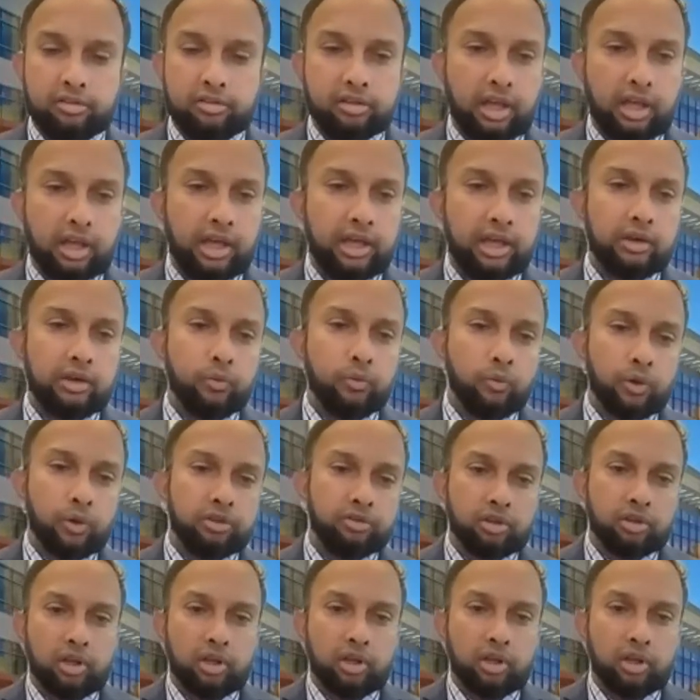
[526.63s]
and it was
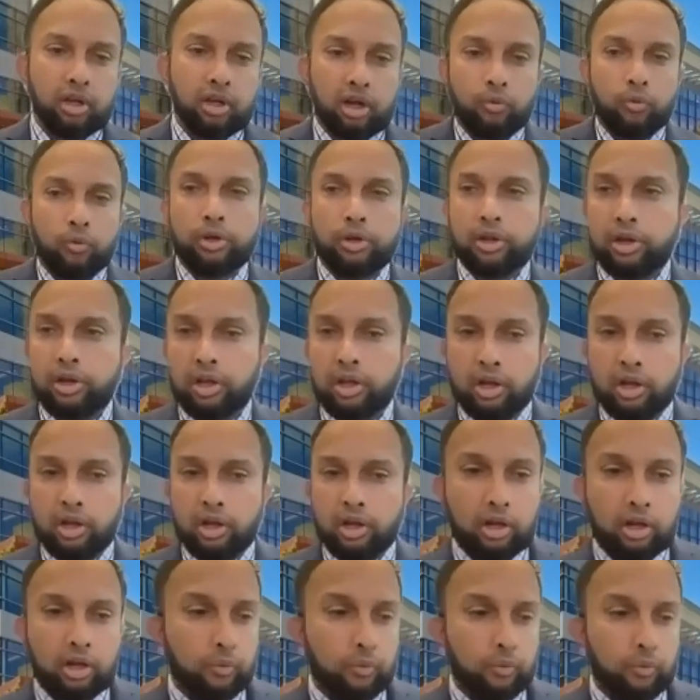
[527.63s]
awarded
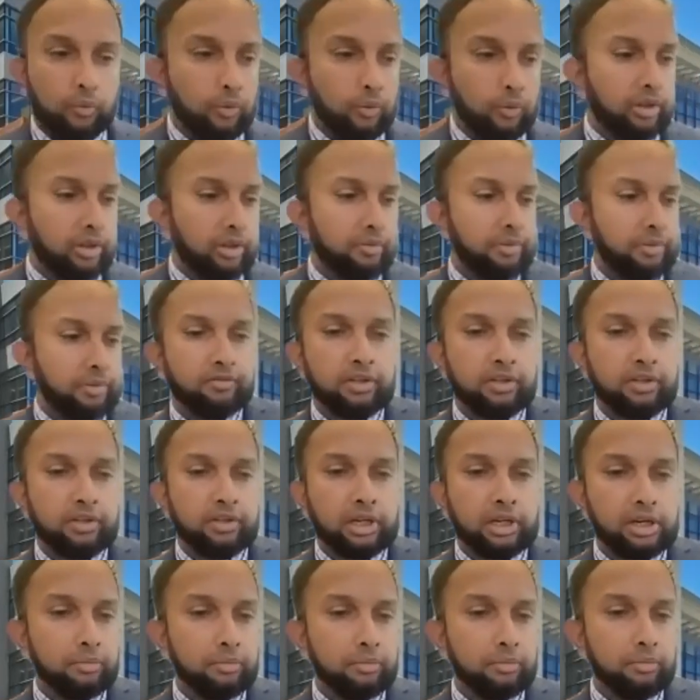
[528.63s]
one of the Best of
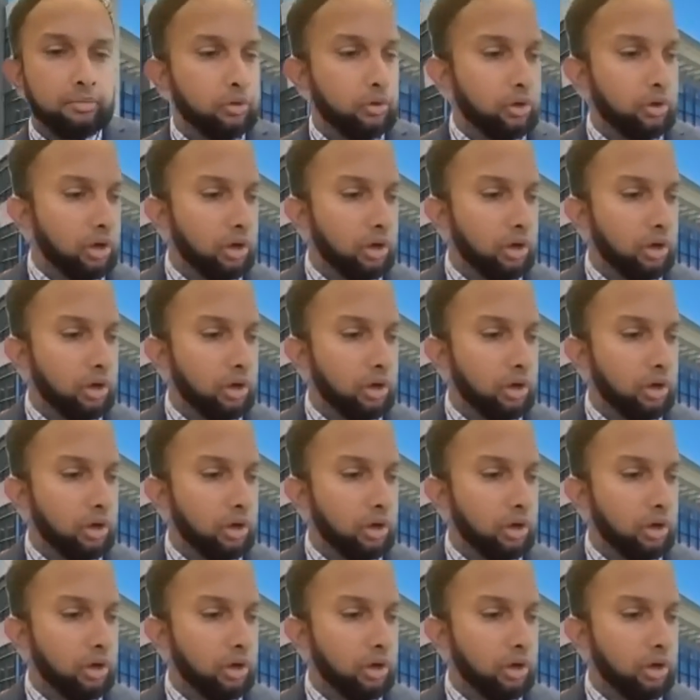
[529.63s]
DDW